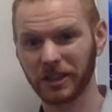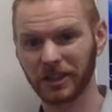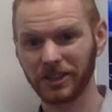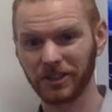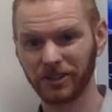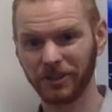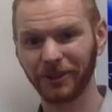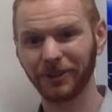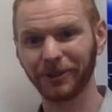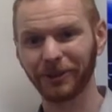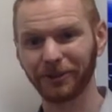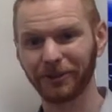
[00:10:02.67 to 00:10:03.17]
can
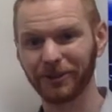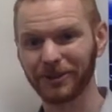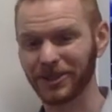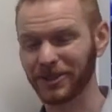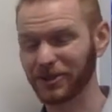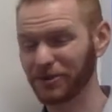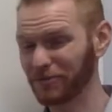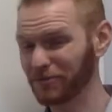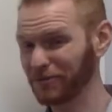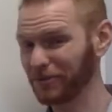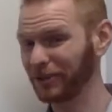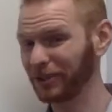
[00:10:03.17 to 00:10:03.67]
do, which
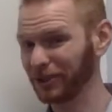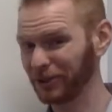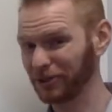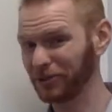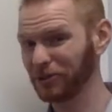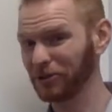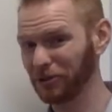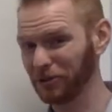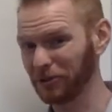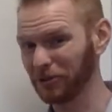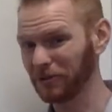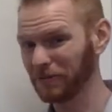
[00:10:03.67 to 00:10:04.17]
is really
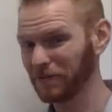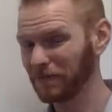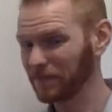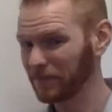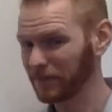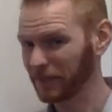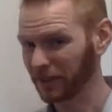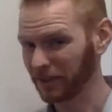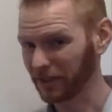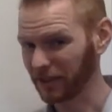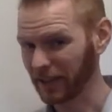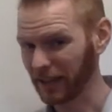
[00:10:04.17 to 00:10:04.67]
cool,
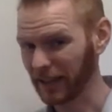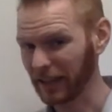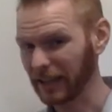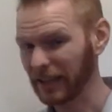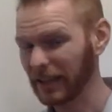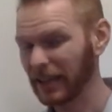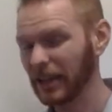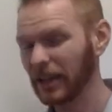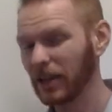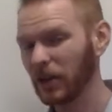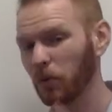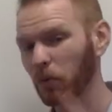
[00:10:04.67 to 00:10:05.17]
okay?
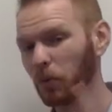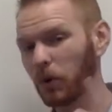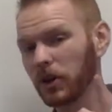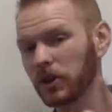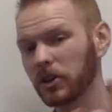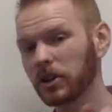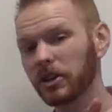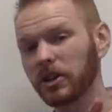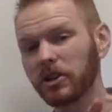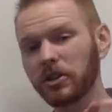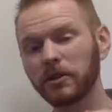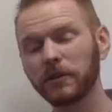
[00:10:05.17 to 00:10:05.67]
What
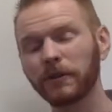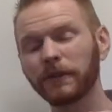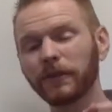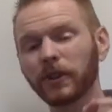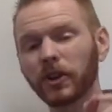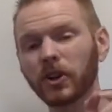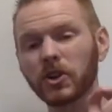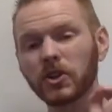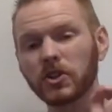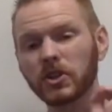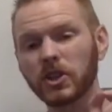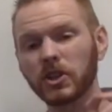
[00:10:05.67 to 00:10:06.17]
you're going to do
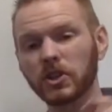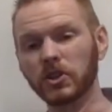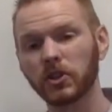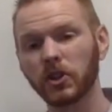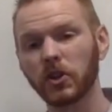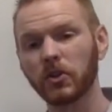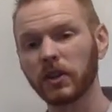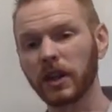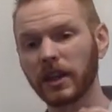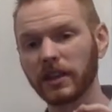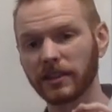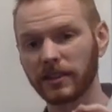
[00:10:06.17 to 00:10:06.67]
first is
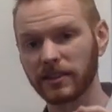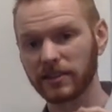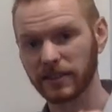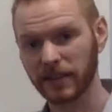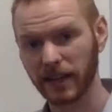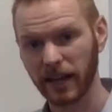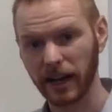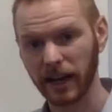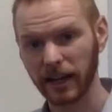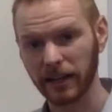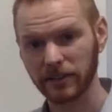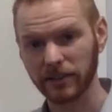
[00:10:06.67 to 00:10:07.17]
locate the
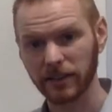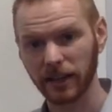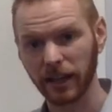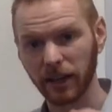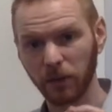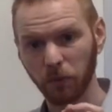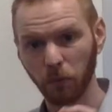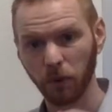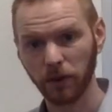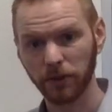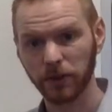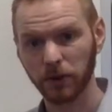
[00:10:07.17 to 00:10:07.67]
sides
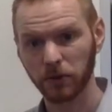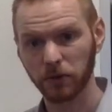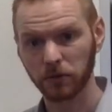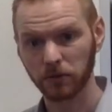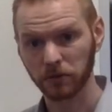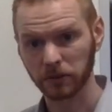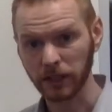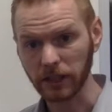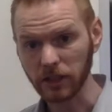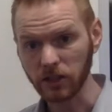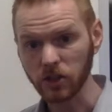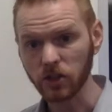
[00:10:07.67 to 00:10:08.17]
and what the
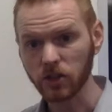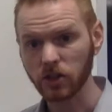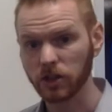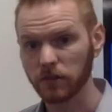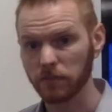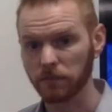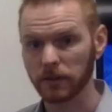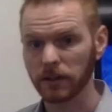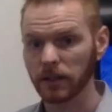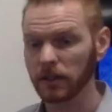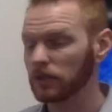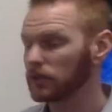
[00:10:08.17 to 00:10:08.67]

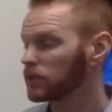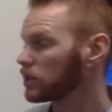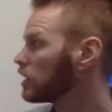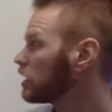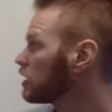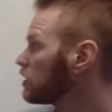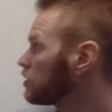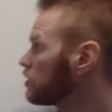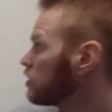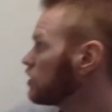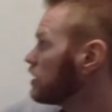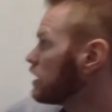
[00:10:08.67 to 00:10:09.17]
relationship is
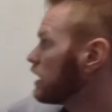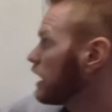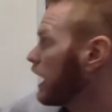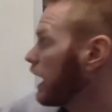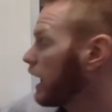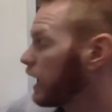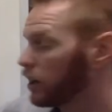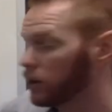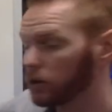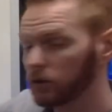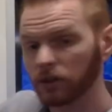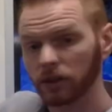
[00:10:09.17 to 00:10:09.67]
to the
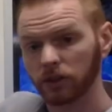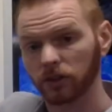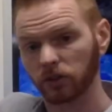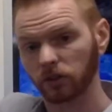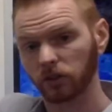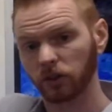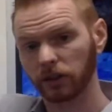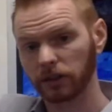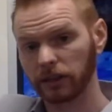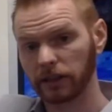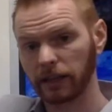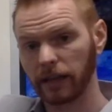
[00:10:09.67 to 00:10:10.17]
angle that you're
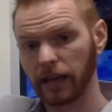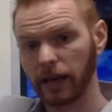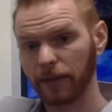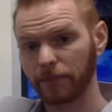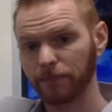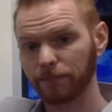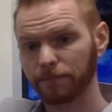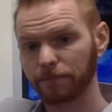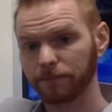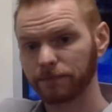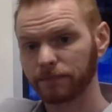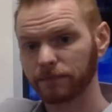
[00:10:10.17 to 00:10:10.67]
looking at,
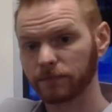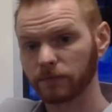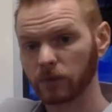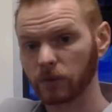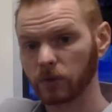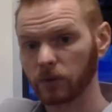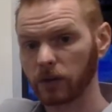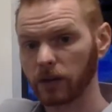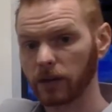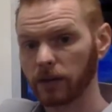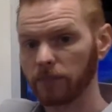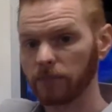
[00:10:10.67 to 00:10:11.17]

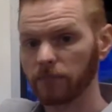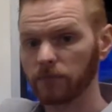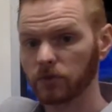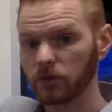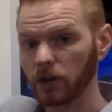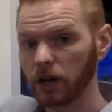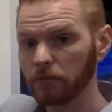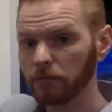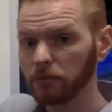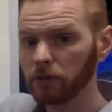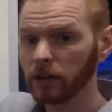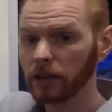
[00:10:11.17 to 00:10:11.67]
okay? So
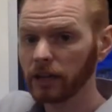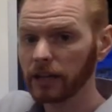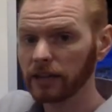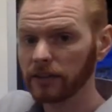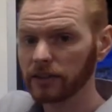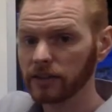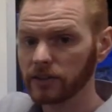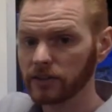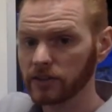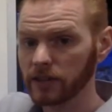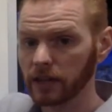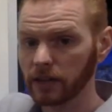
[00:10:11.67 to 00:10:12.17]
I'm looking at
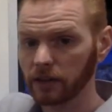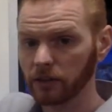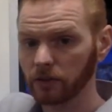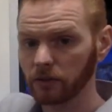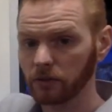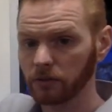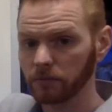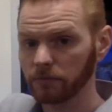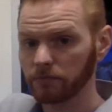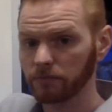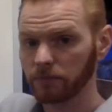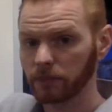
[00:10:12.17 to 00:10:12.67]
this angle
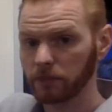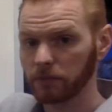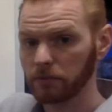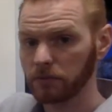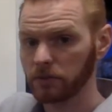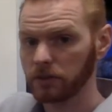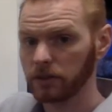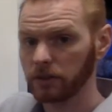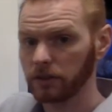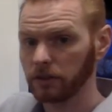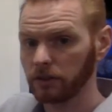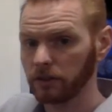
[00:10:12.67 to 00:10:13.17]
in
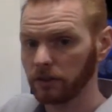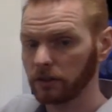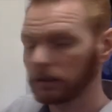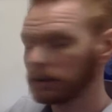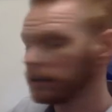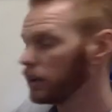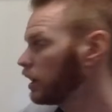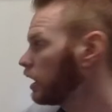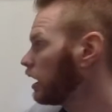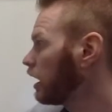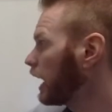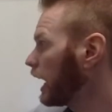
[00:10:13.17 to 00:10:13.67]
particular.
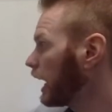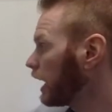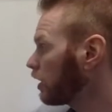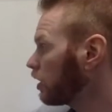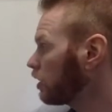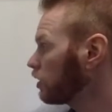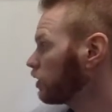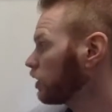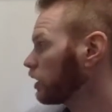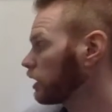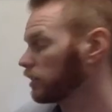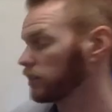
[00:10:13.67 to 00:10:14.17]
I
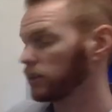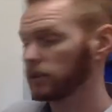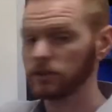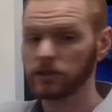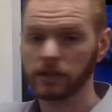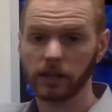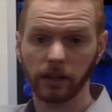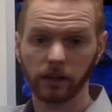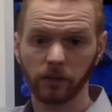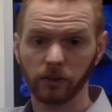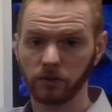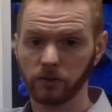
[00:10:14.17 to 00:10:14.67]
could look at this
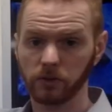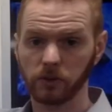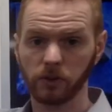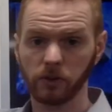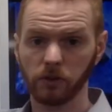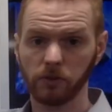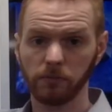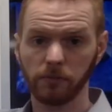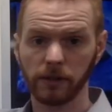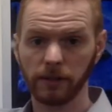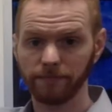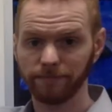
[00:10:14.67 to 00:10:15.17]
angle
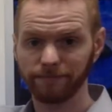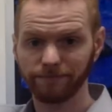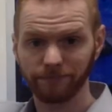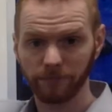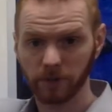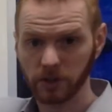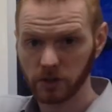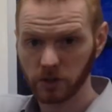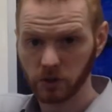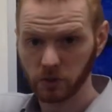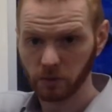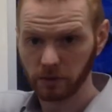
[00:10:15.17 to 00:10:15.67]
too, but
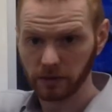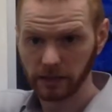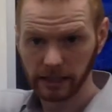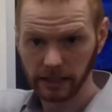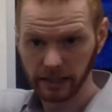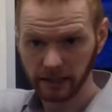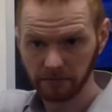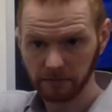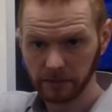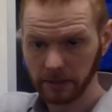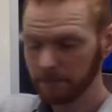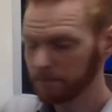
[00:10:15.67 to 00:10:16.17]
this is what they
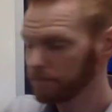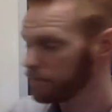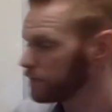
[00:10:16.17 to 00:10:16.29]
give me.